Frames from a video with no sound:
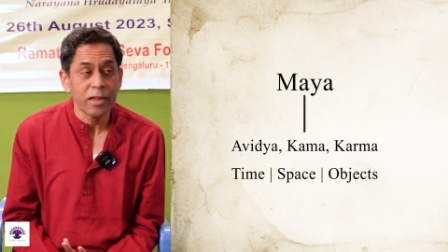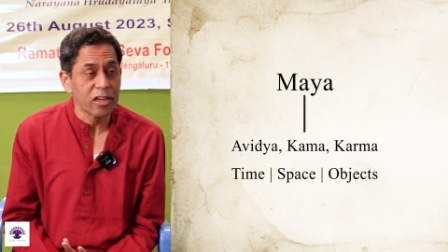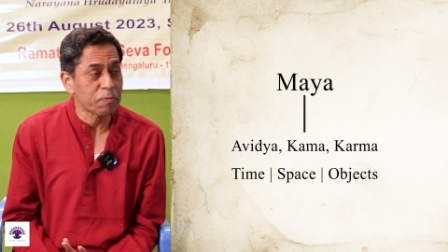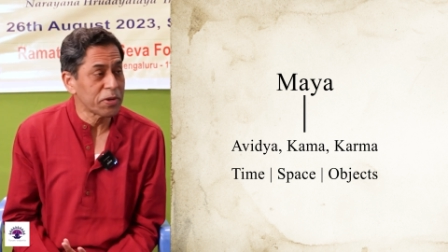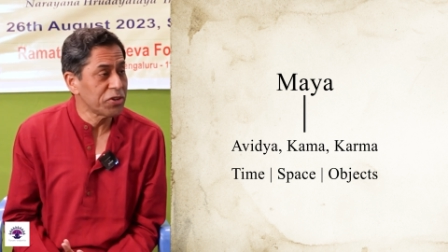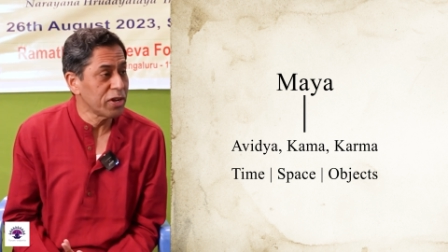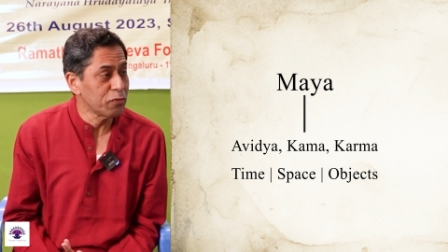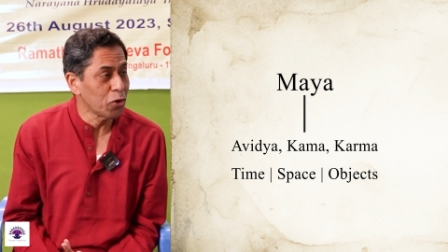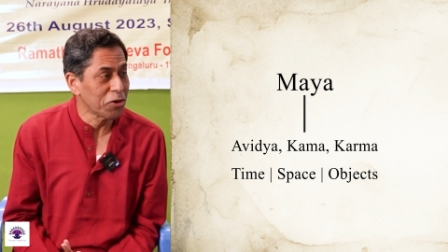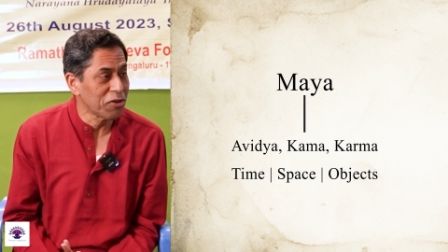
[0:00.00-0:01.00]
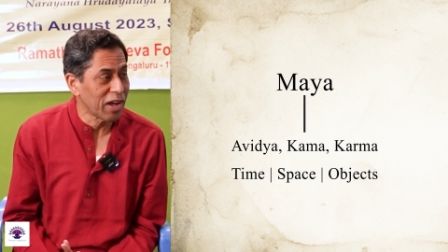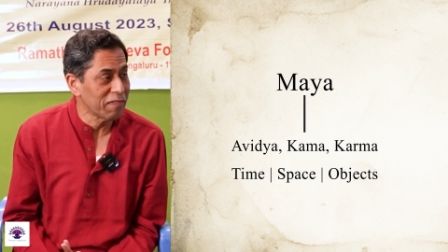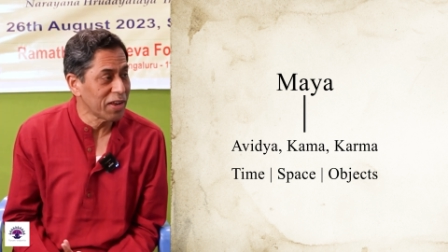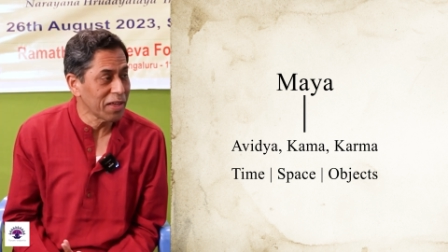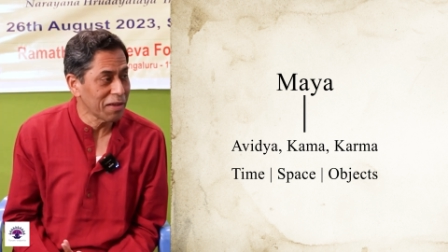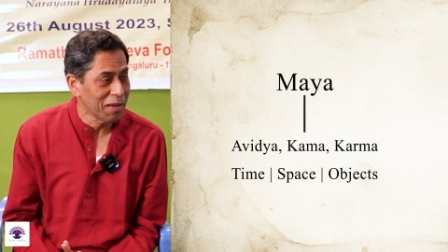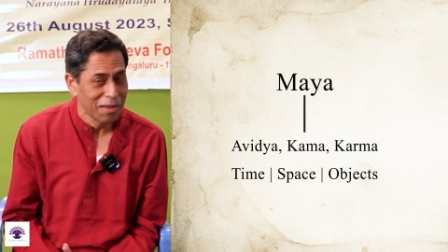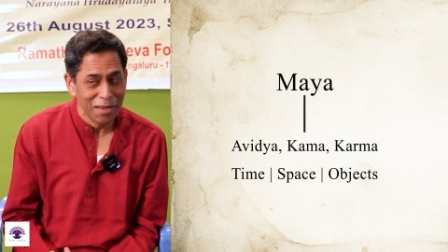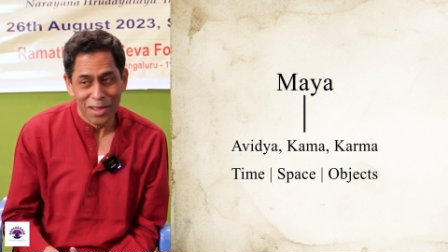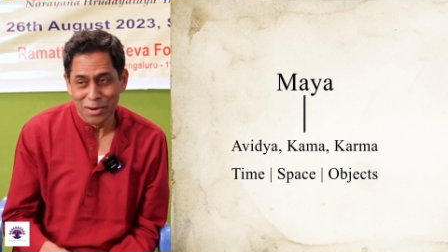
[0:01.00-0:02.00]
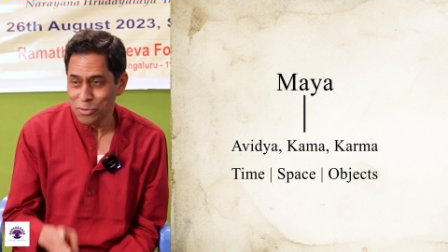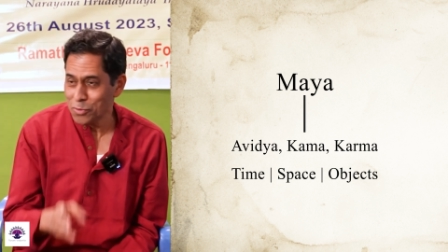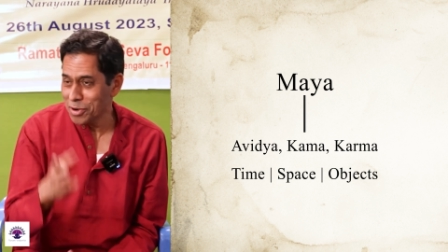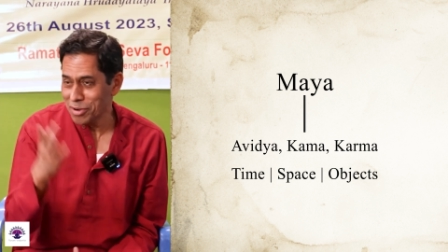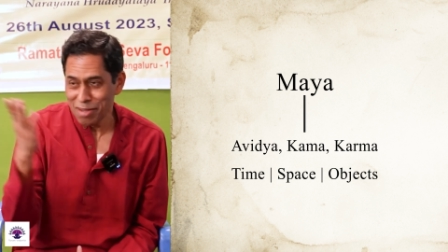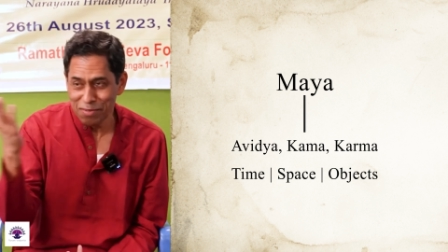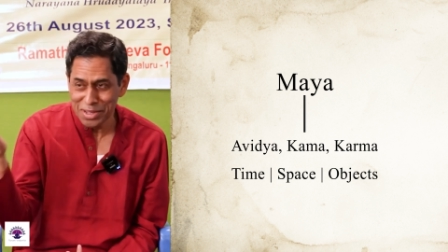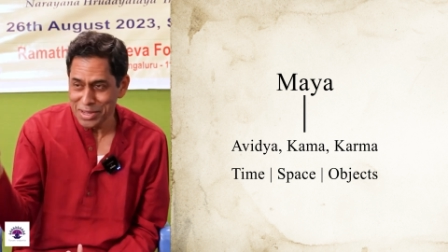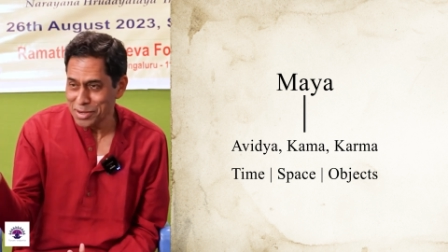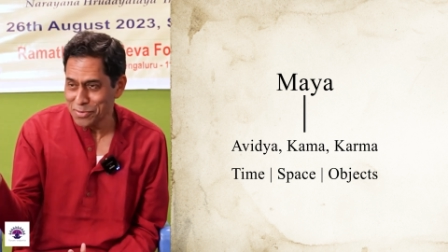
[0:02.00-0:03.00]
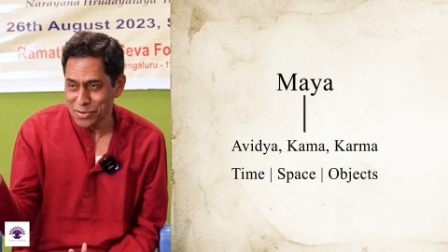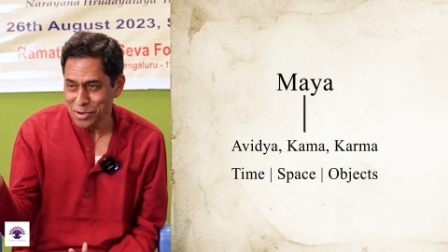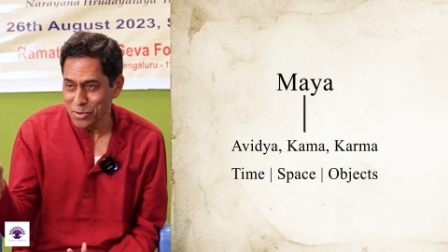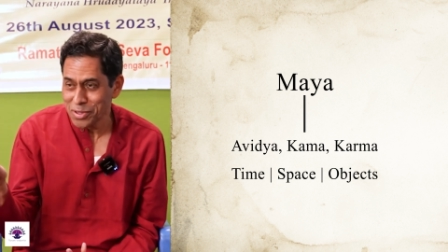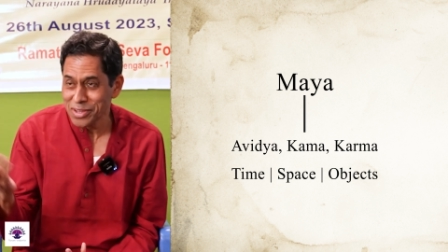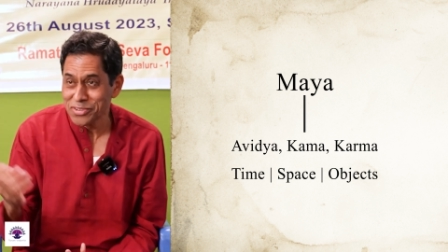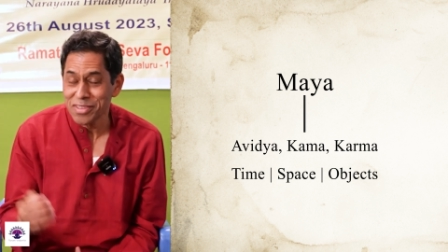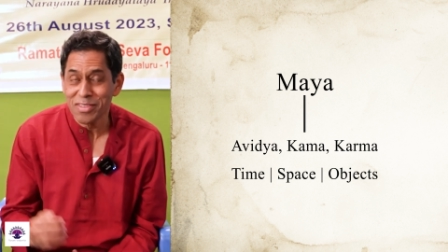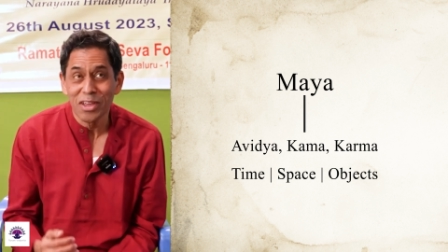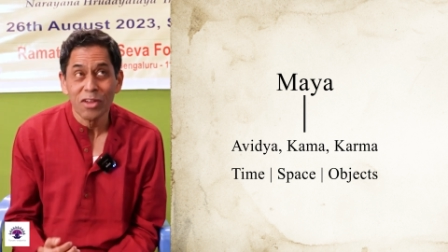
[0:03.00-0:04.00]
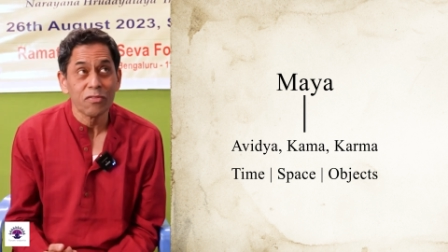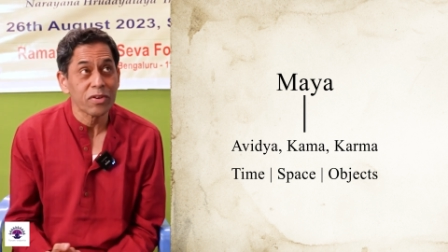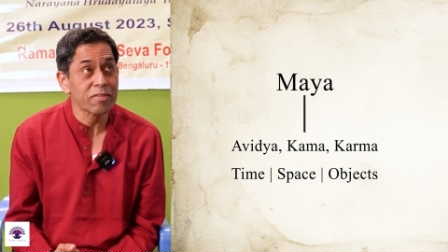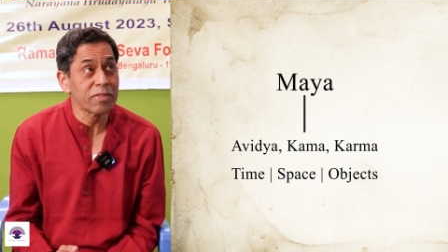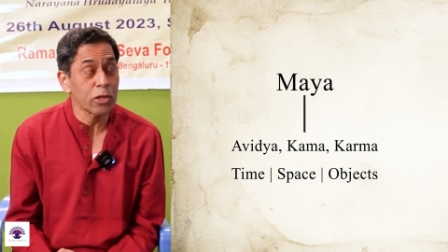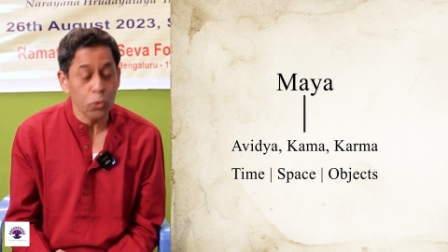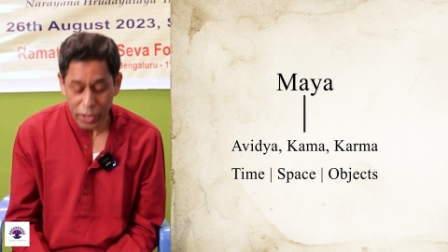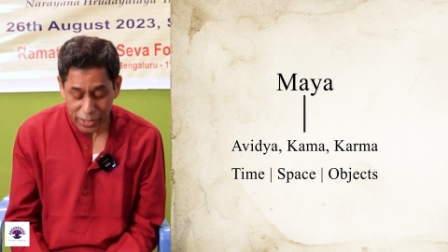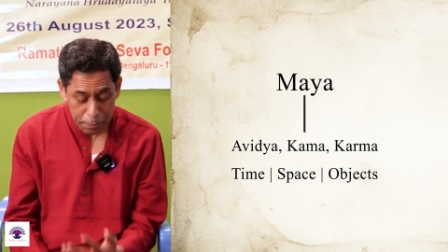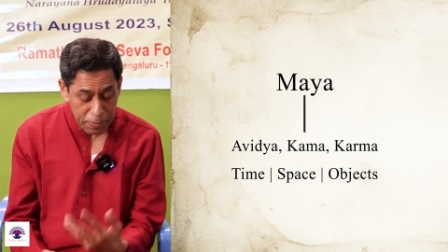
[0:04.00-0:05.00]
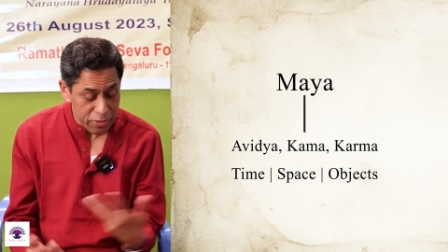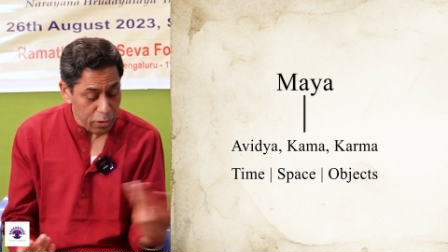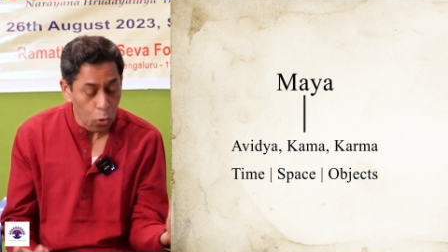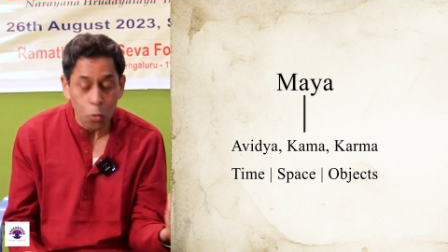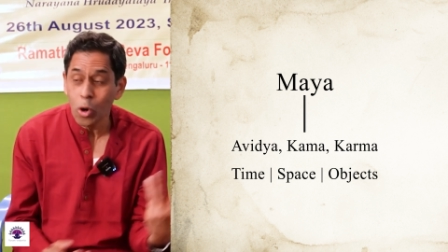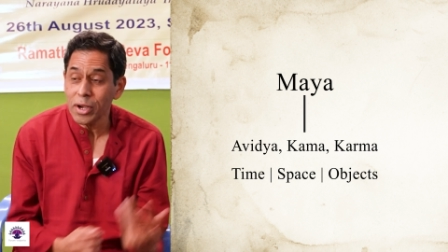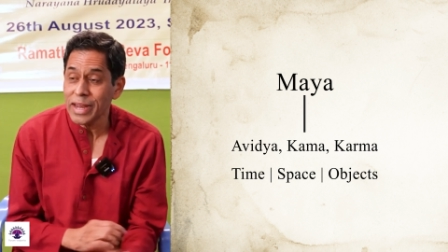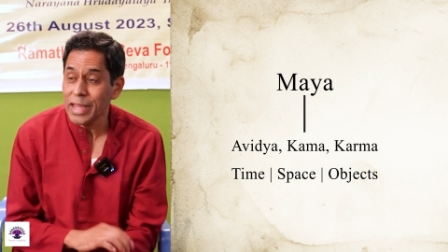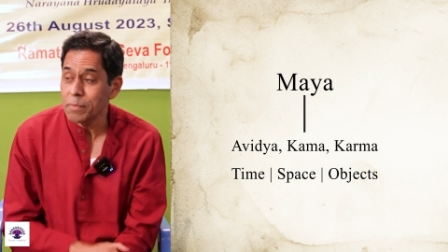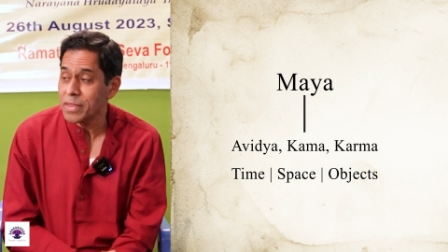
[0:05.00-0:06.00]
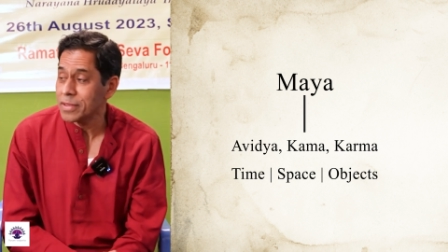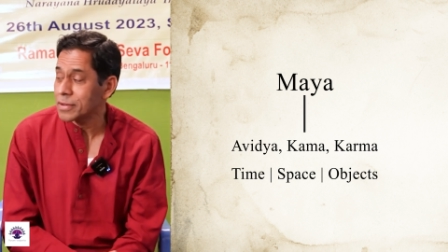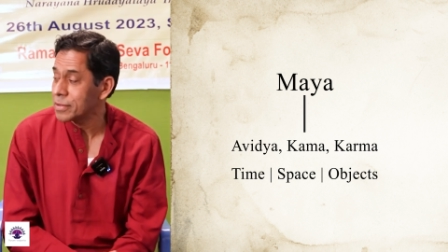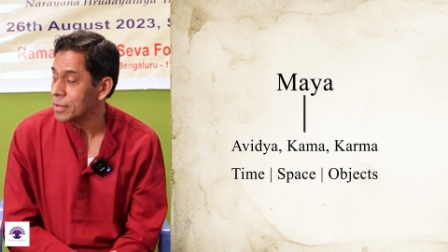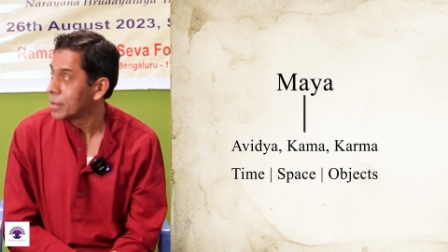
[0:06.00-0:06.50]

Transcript: Especially if you are traveling and you are traveling in different locations, first thing you get up, you'll see, oh, what time is it?